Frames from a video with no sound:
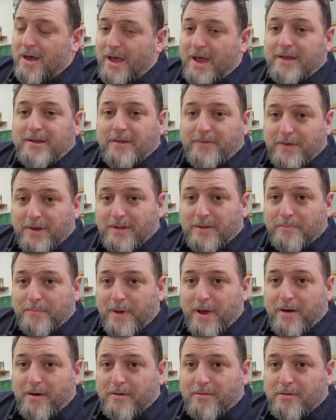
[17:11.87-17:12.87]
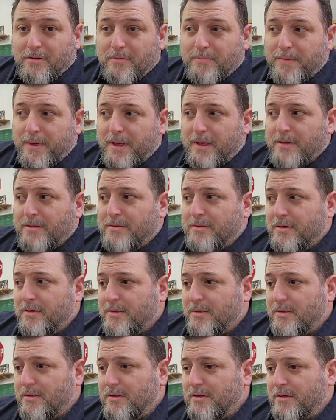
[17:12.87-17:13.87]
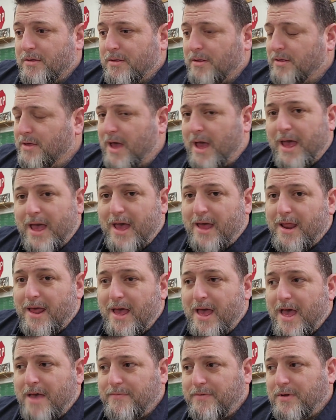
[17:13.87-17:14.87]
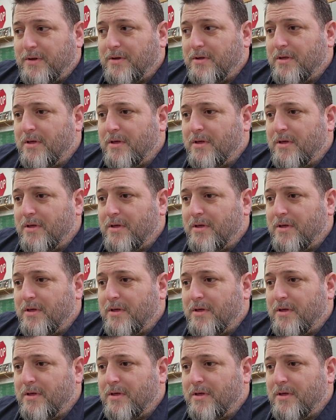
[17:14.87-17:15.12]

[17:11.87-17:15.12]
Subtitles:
had that thing at the barracks on the base. This guy had to have it.